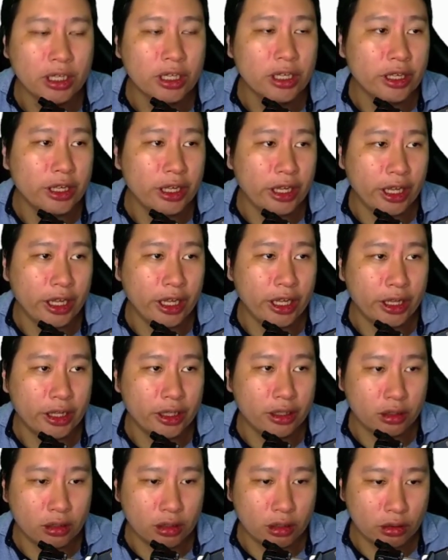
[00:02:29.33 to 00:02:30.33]
And
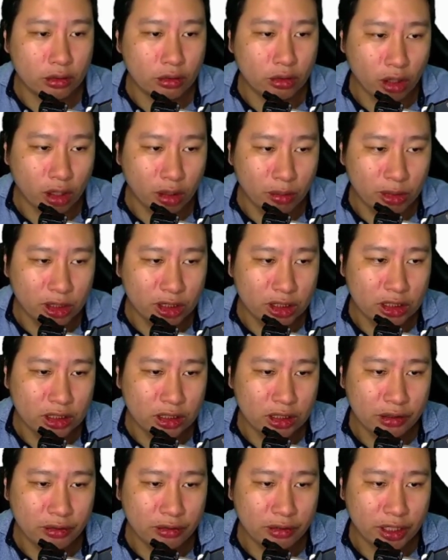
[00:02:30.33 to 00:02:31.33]
normally,
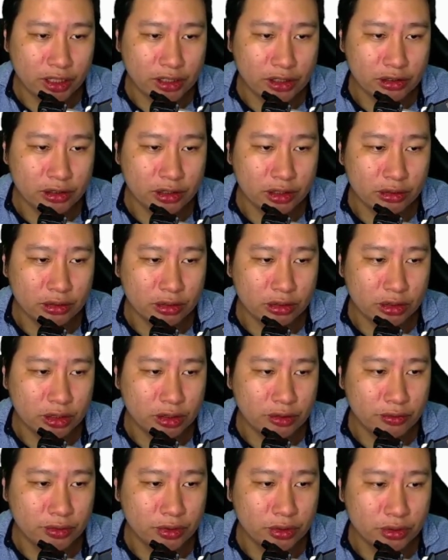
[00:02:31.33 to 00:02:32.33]
right, so they will give
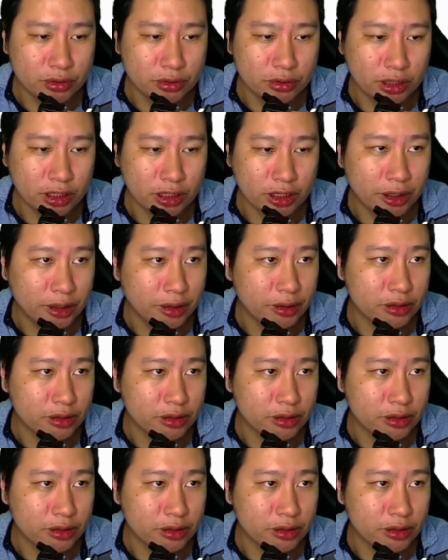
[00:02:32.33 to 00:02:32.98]
you, uh, so you